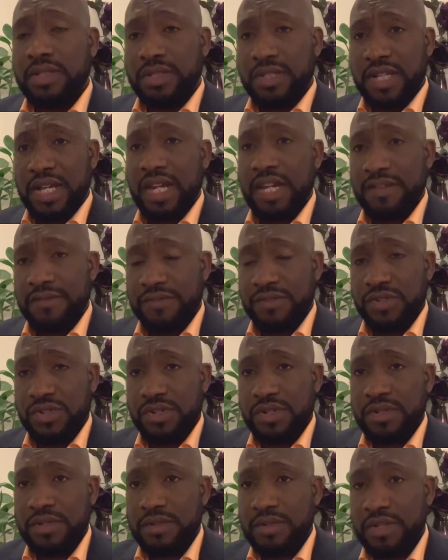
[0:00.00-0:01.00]

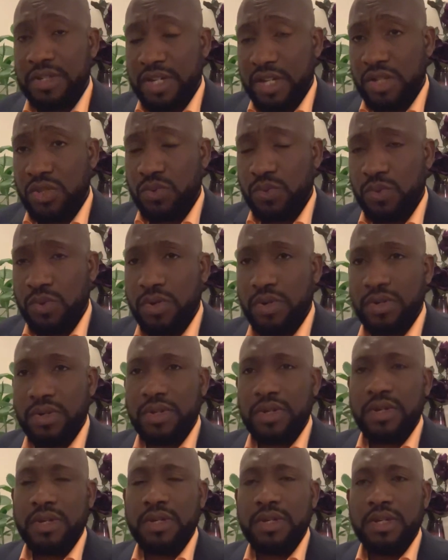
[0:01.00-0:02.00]
television
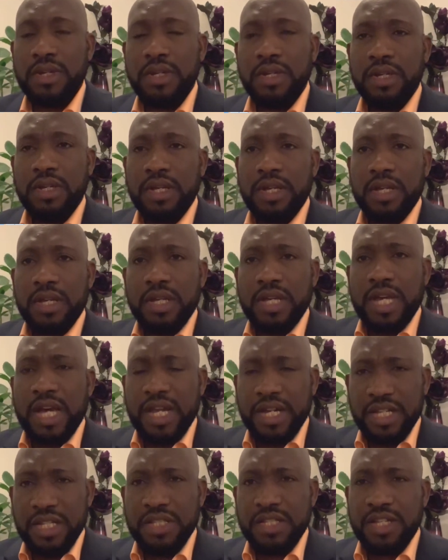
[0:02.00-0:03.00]
network.
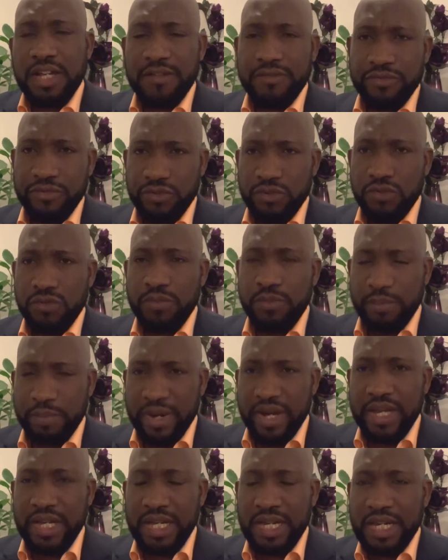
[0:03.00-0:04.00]
An interview
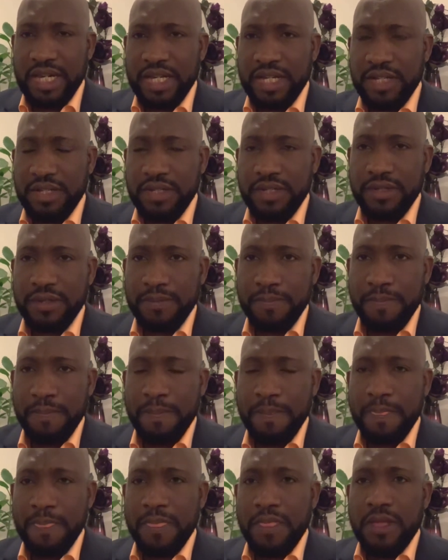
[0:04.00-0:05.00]
by a lady.
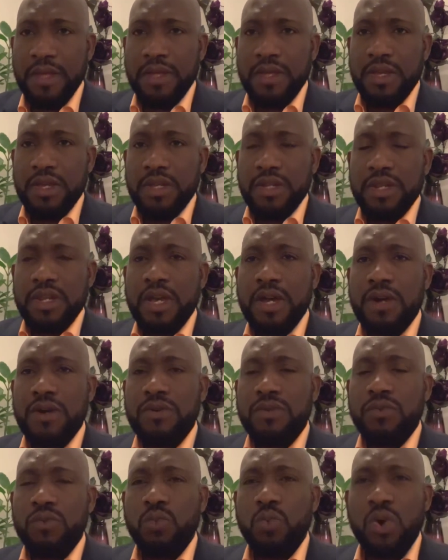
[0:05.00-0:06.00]

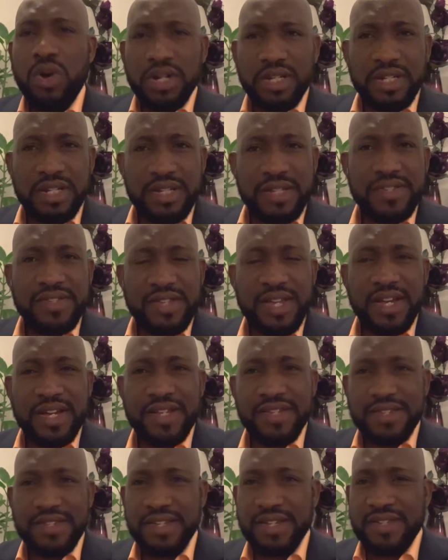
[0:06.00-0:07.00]
Now, what these
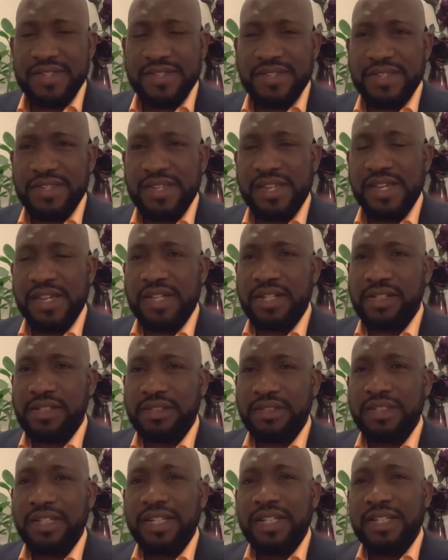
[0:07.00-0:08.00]
guys are
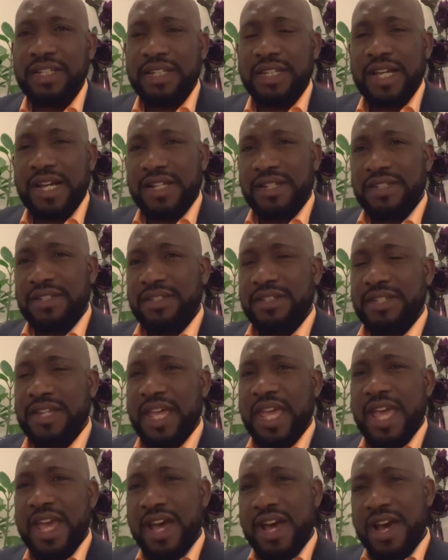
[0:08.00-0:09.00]
saying that
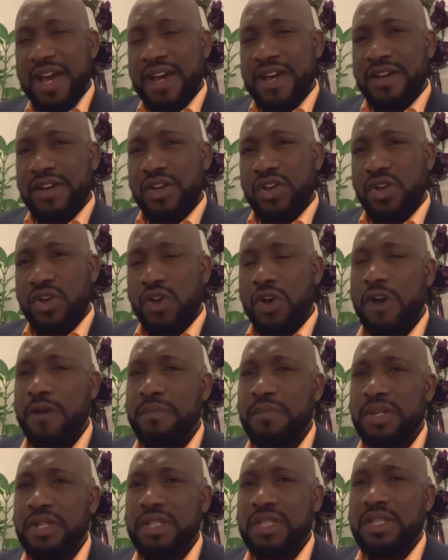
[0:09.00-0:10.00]
they are
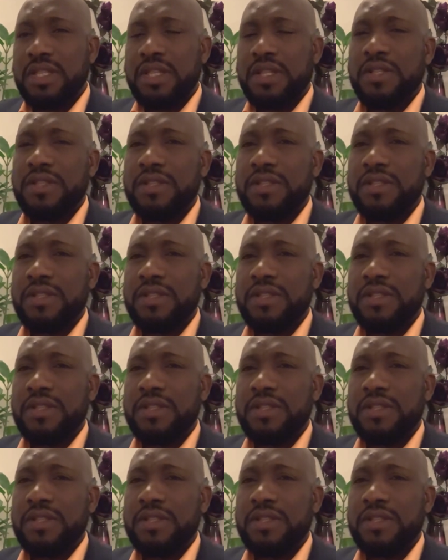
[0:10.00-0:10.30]
coming,